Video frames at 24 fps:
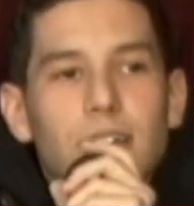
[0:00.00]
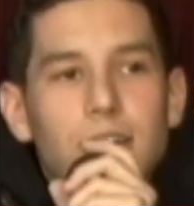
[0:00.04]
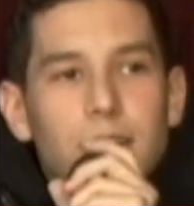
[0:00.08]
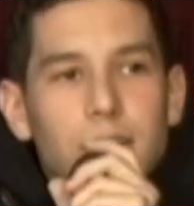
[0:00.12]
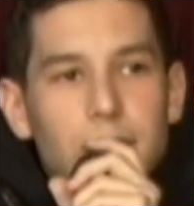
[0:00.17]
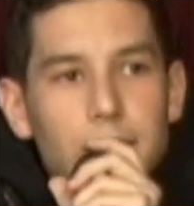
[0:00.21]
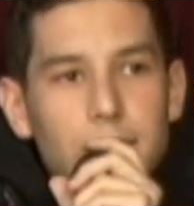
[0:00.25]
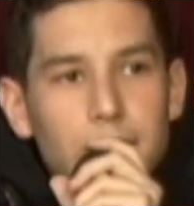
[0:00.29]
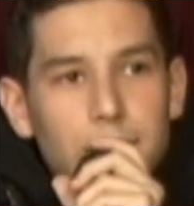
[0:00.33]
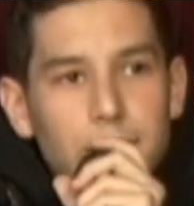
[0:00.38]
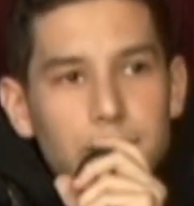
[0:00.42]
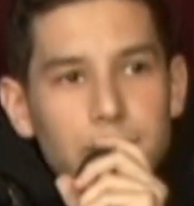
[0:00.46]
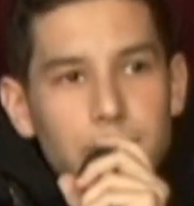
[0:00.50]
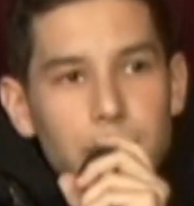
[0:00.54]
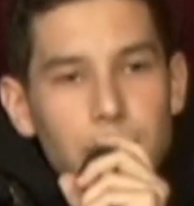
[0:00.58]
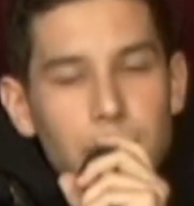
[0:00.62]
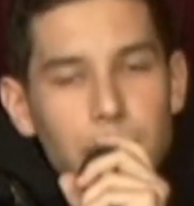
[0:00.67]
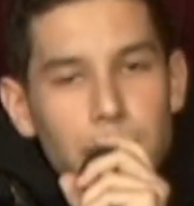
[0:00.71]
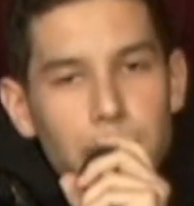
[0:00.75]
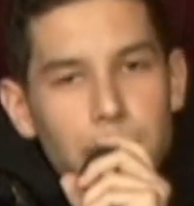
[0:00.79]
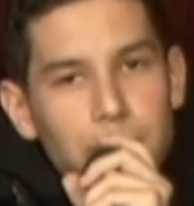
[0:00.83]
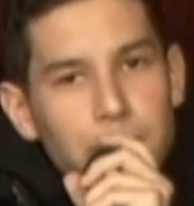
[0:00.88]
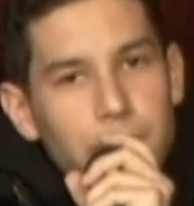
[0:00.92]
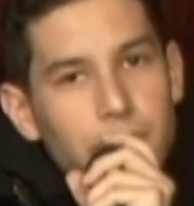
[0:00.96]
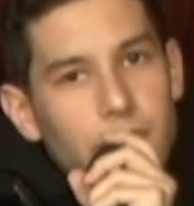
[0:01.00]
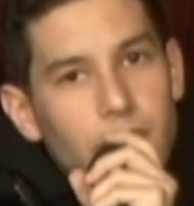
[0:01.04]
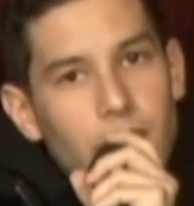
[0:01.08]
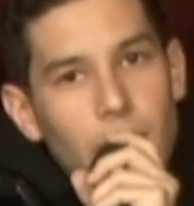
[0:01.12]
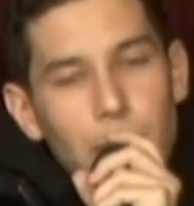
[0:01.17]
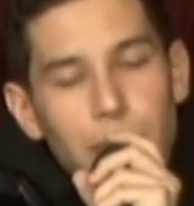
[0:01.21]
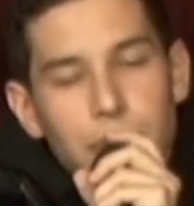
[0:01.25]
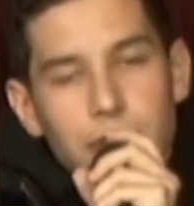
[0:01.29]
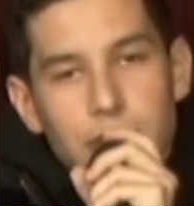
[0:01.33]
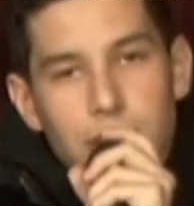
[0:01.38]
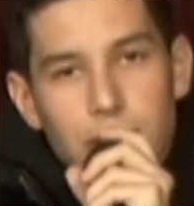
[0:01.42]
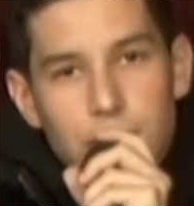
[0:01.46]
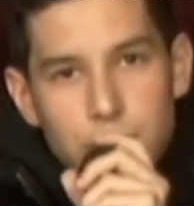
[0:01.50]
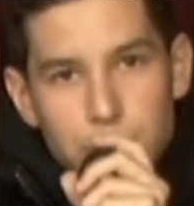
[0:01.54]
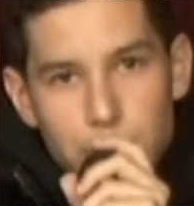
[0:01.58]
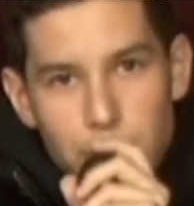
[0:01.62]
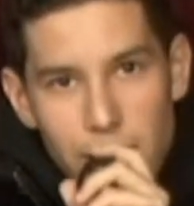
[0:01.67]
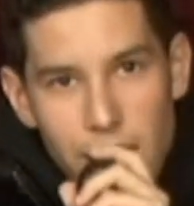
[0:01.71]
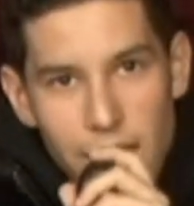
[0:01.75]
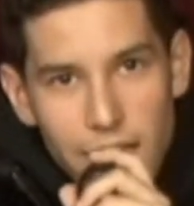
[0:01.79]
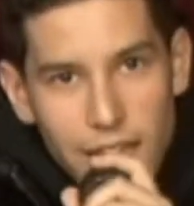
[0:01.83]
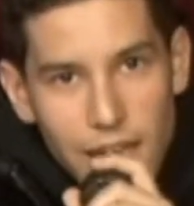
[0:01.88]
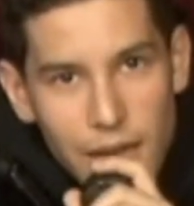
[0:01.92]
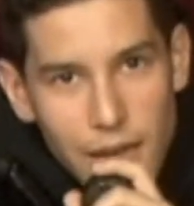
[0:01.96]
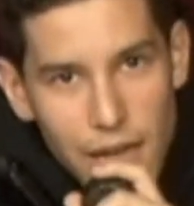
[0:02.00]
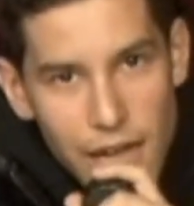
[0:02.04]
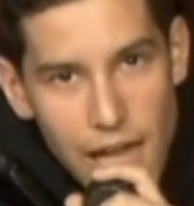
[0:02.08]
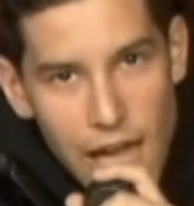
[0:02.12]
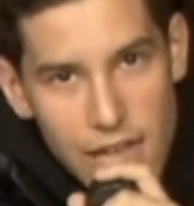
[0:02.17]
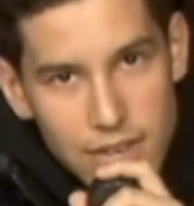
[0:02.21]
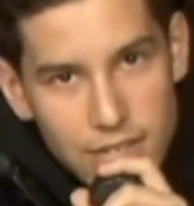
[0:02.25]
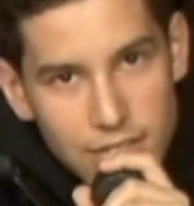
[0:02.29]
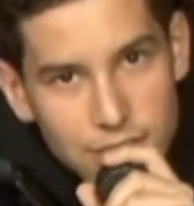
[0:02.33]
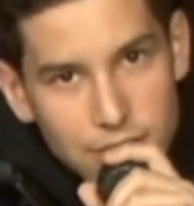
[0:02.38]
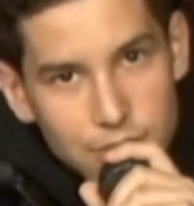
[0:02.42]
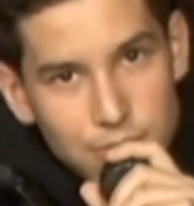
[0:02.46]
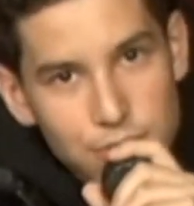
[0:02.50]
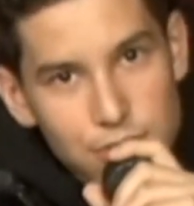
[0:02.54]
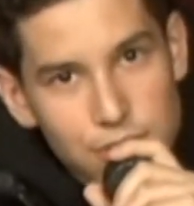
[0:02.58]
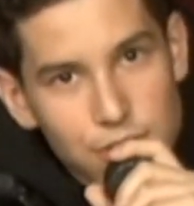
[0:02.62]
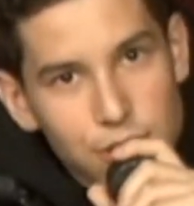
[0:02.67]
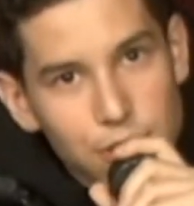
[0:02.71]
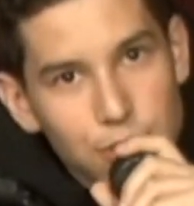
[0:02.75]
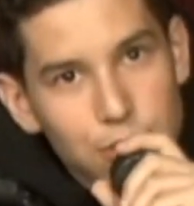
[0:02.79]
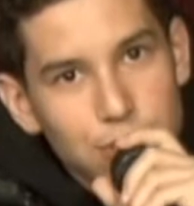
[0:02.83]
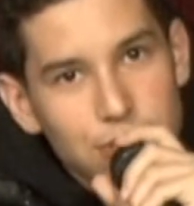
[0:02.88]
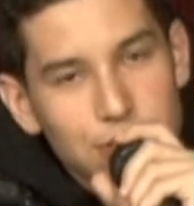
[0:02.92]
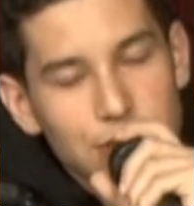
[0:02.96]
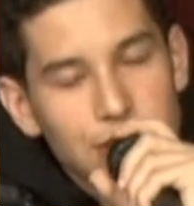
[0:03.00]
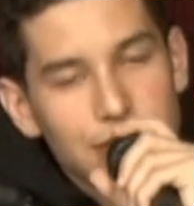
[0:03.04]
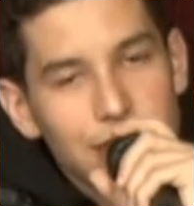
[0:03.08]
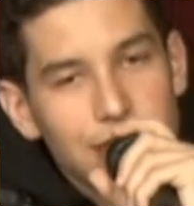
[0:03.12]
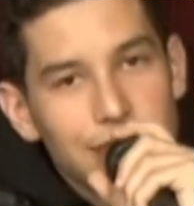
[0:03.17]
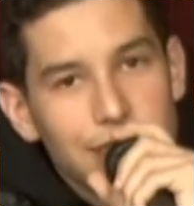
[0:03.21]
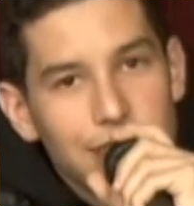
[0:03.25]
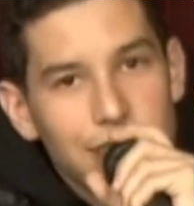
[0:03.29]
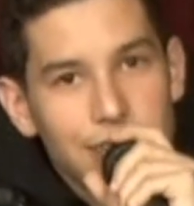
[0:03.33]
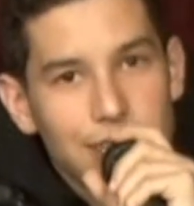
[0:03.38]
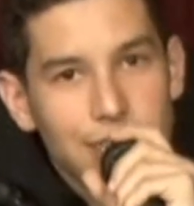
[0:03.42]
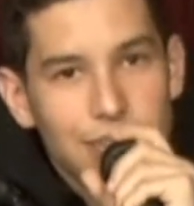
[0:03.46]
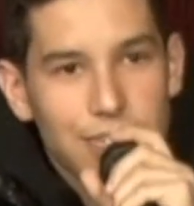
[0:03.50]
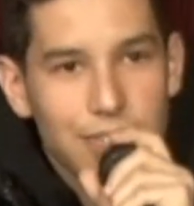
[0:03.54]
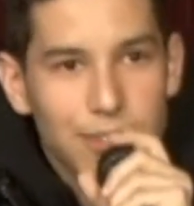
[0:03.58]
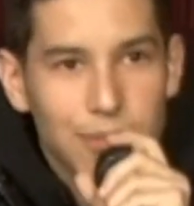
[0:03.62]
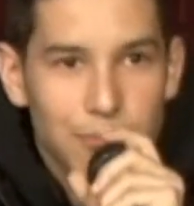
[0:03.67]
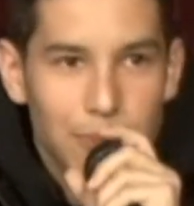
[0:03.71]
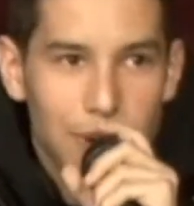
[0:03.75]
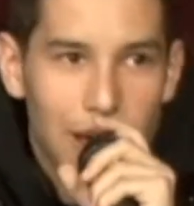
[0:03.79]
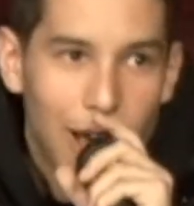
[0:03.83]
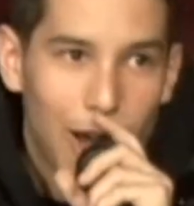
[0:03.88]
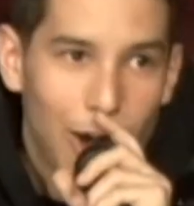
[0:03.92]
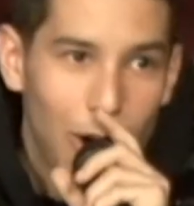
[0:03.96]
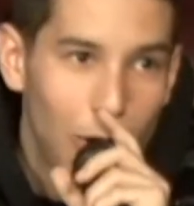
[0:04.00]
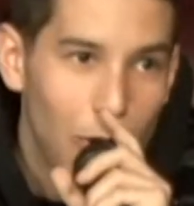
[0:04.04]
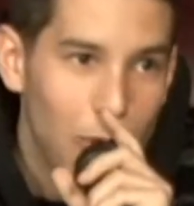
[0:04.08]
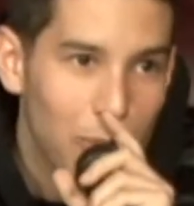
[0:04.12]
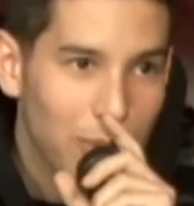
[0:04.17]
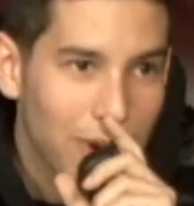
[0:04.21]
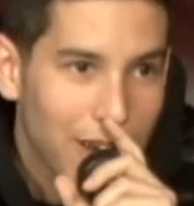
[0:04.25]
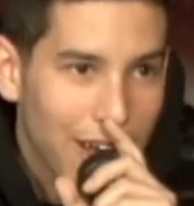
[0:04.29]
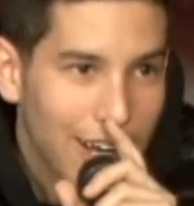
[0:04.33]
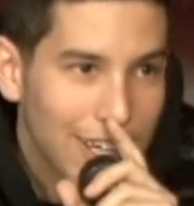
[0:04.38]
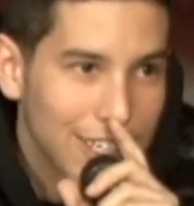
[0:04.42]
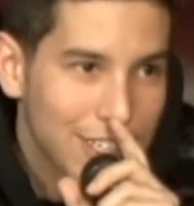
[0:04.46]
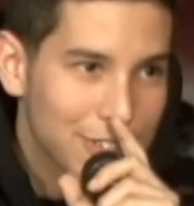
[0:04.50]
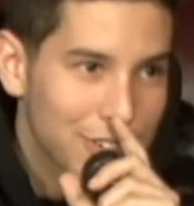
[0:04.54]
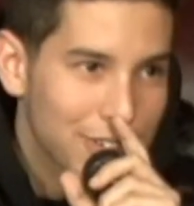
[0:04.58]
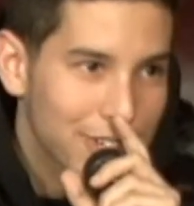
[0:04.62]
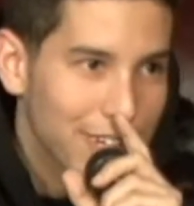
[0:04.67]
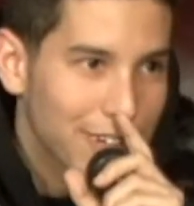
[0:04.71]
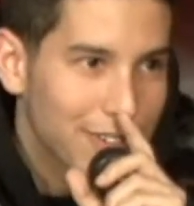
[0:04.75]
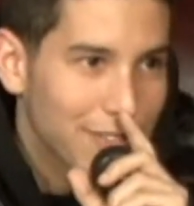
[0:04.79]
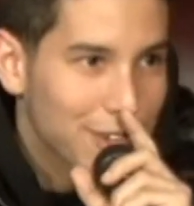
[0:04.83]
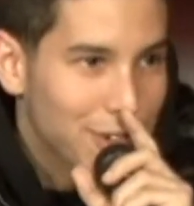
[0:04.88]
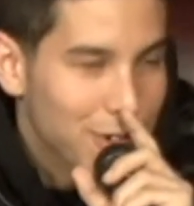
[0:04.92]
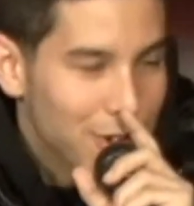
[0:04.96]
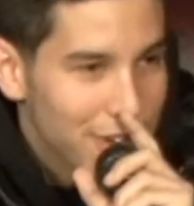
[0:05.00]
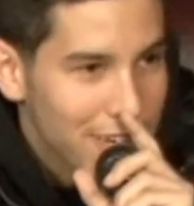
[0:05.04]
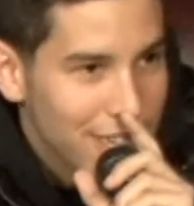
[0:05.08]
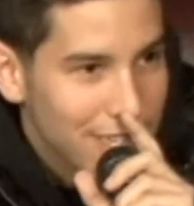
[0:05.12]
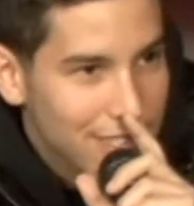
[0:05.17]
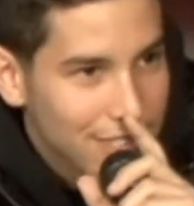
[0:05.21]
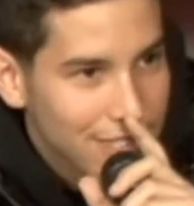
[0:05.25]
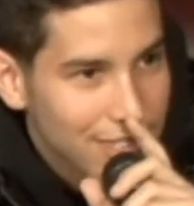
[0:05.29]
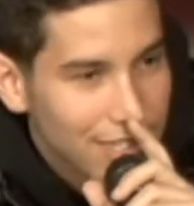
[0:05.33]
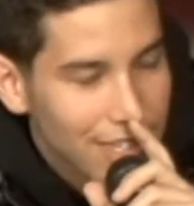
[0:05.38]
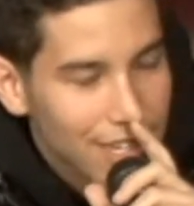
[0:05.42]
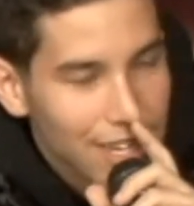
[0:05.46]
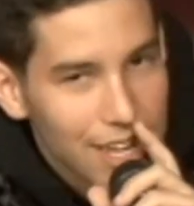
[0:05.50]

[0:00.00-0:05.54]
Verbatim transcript: Um, a couple years back, I, I, did some shows in, in my home country of Greece.